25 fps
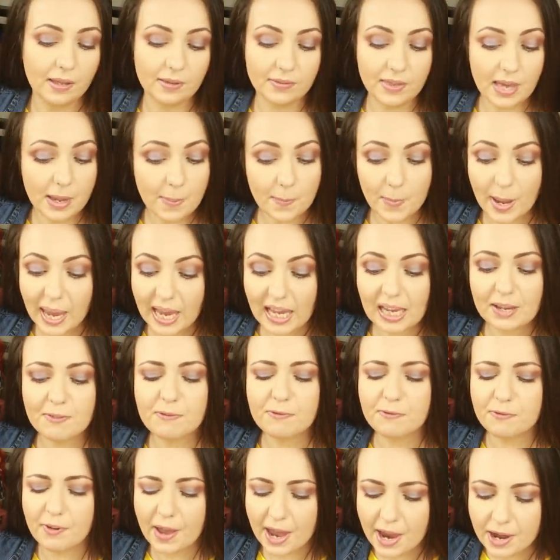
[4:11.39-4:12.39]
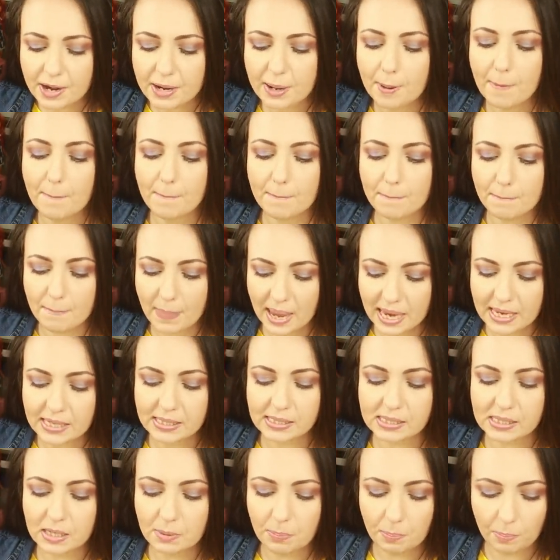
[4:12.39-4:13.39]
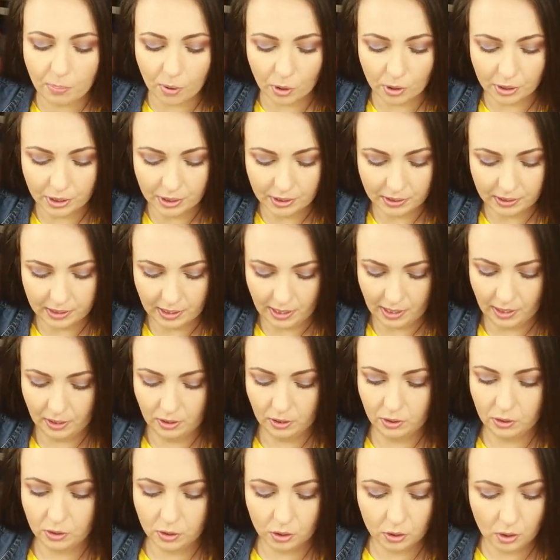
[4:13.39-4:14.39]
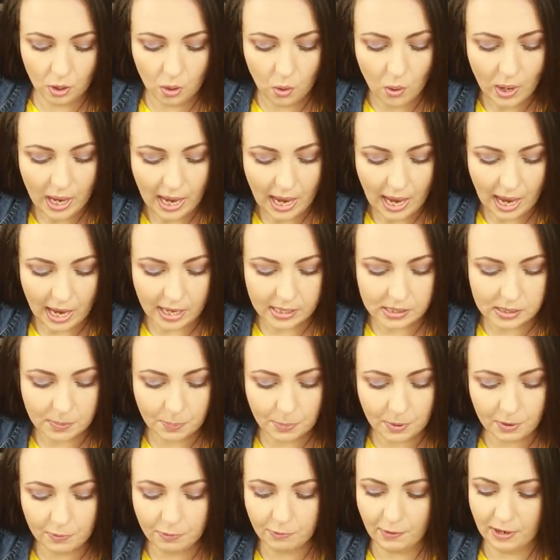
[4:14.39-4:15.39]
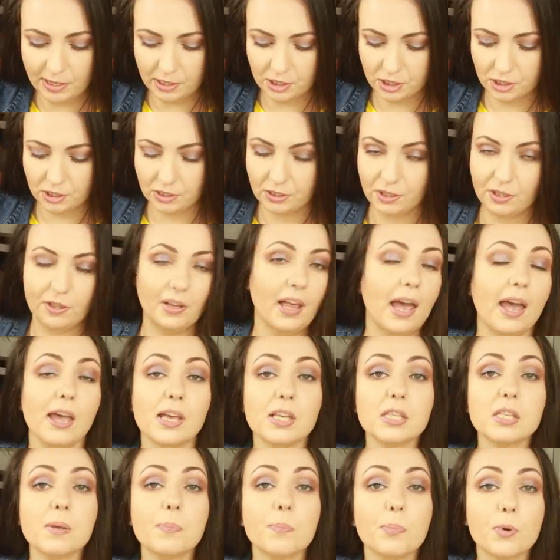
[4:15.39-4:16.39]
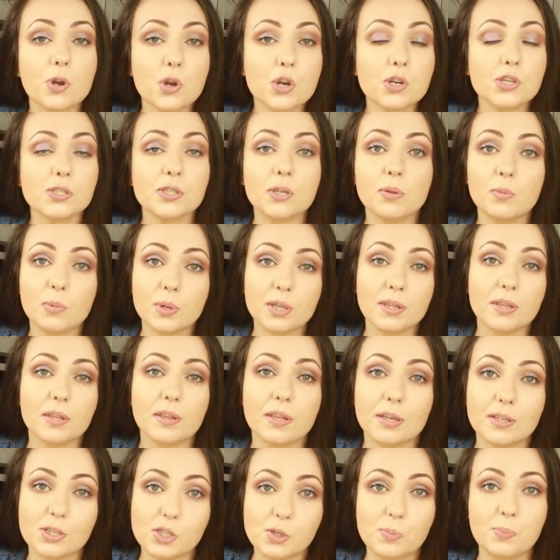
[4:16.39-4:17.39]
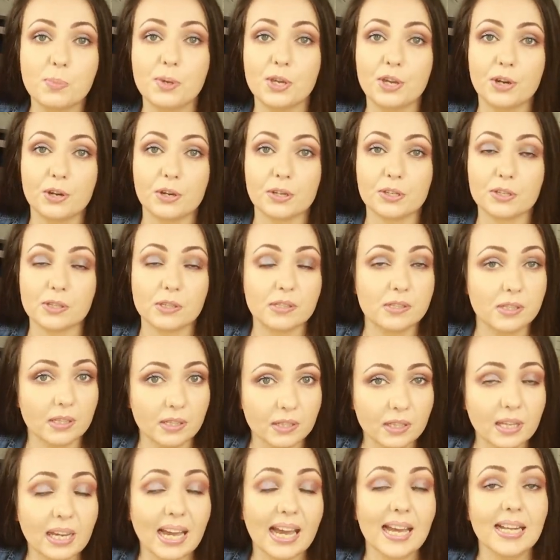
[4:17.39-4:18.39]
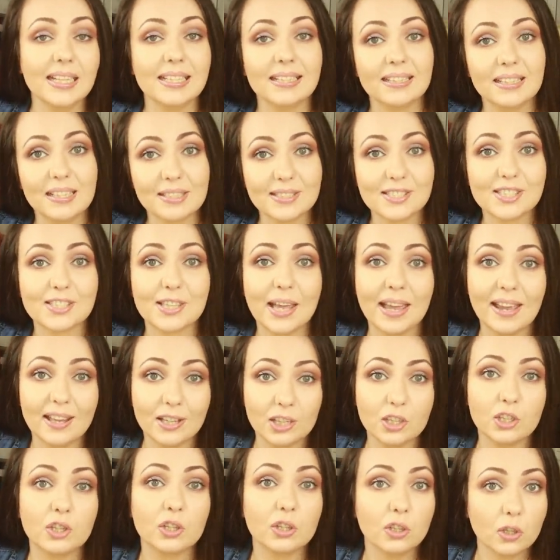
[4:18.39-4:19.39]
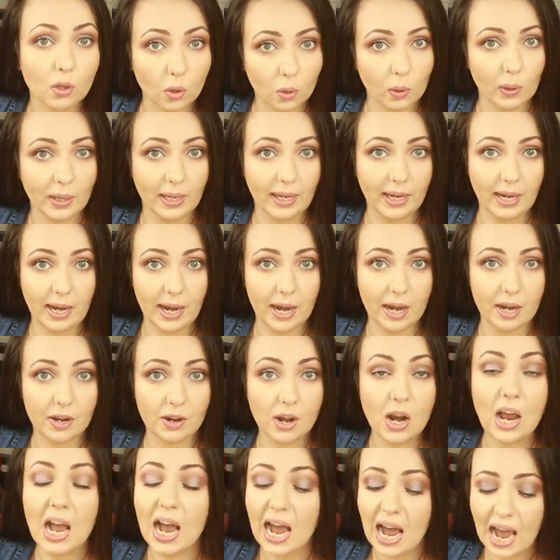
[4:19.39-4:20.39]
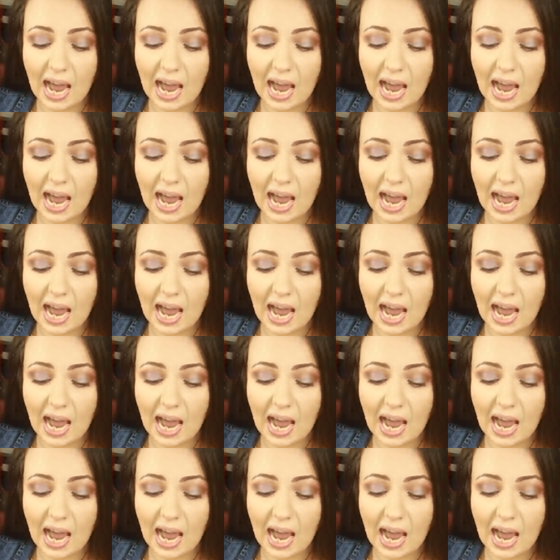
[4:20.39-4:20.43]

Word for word: They make a very messy ponytail, you know, as a professional, as a person with an experience in cutting and styling doll hair.